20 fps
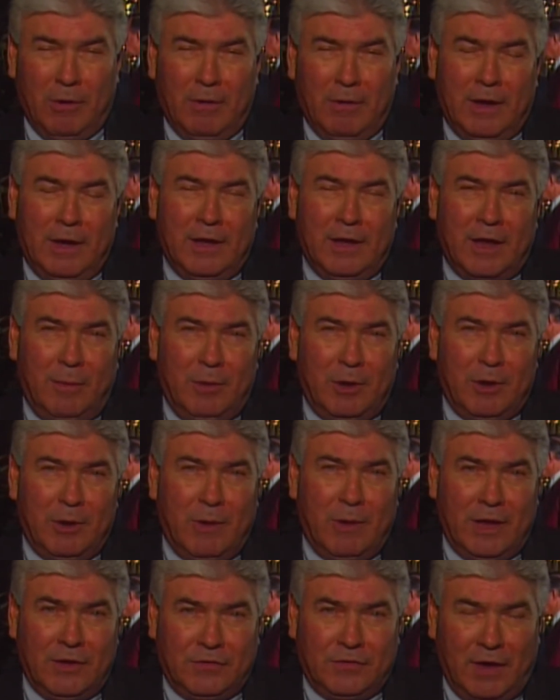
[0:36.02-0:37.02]

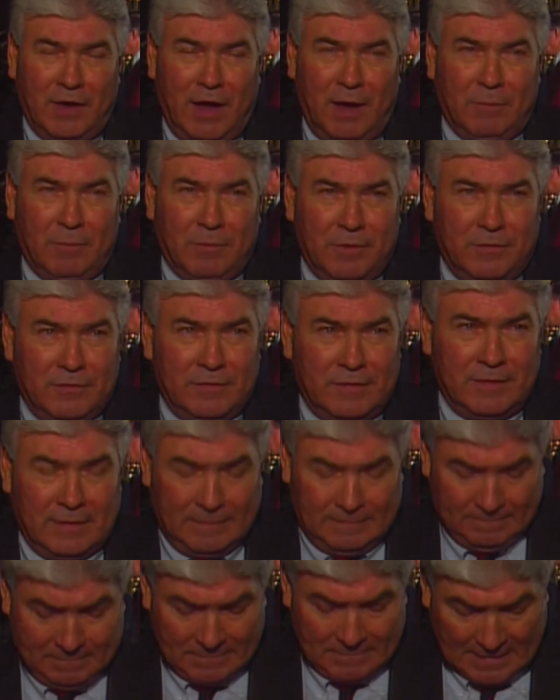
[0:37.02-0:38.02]
NWA champions,
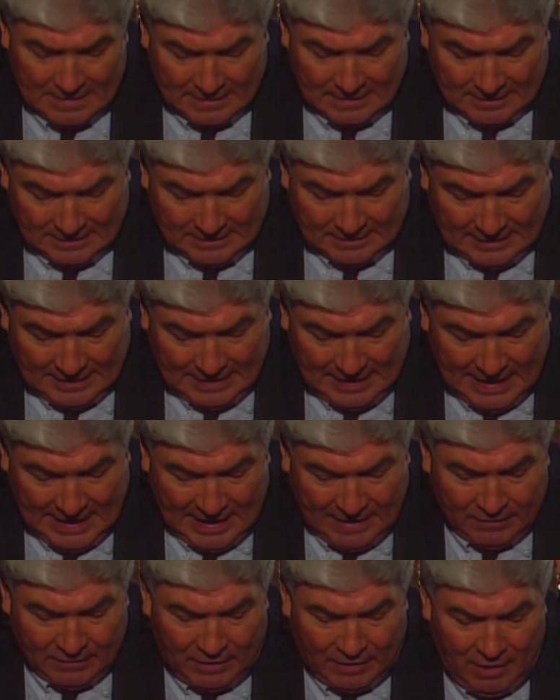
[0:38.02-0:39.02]

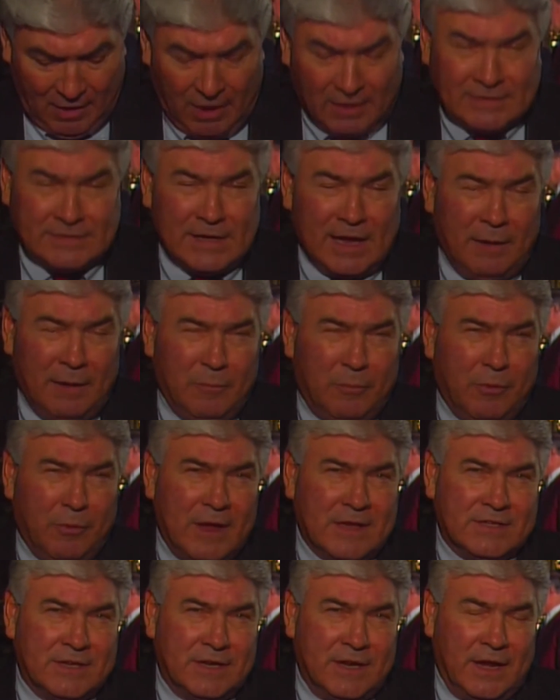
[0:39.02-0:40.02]
and the longtime
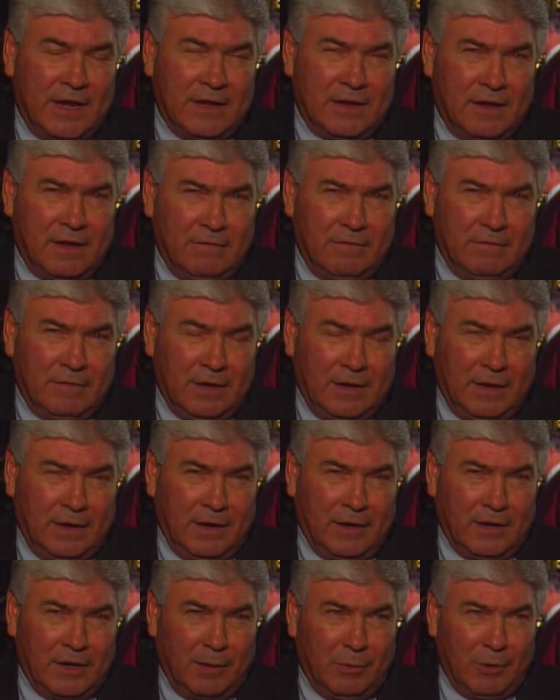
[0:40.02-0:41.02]
president of the
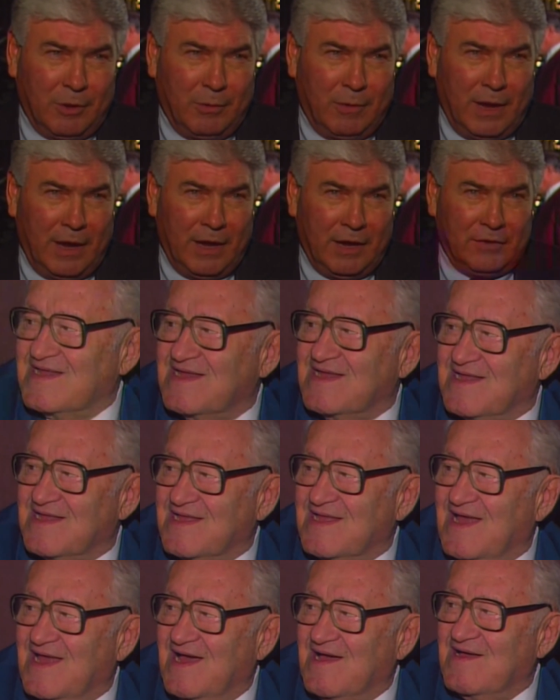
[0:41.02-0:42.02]
NWA, Sam
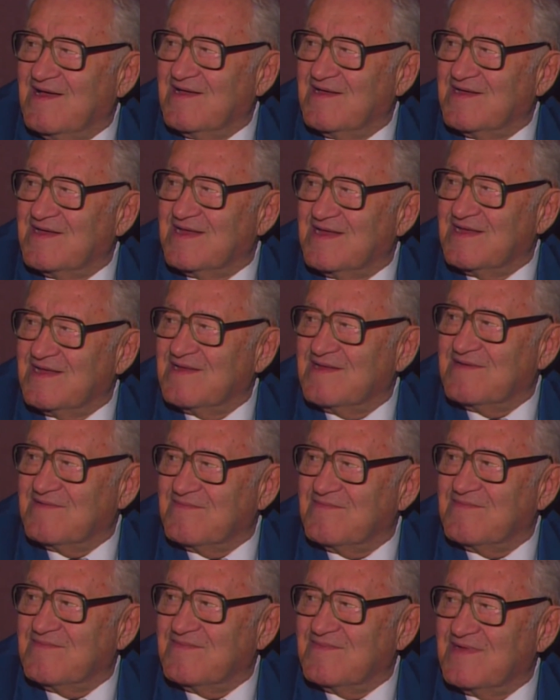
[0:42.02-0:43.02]
Muchnick, now
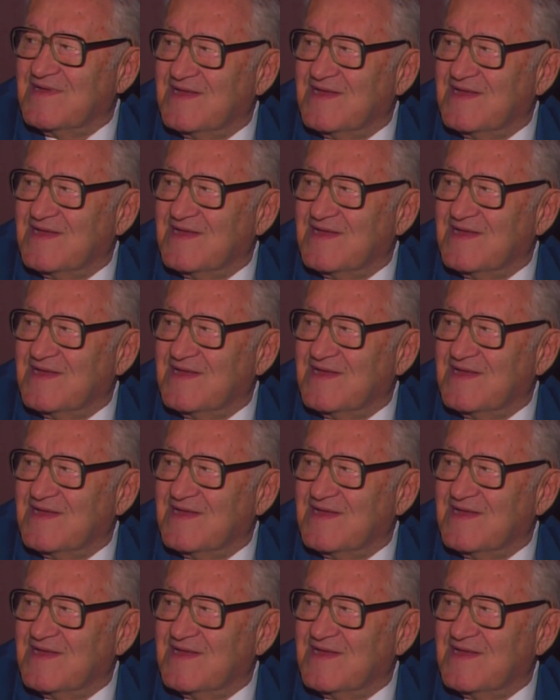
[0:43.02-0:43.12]
retired.